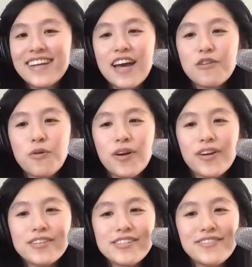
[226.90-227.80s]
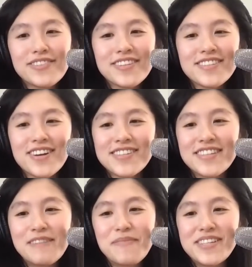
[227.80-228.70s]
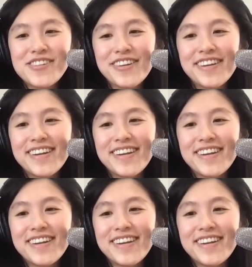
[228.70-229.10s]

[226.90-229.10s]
headquarters for the Starseed Mission.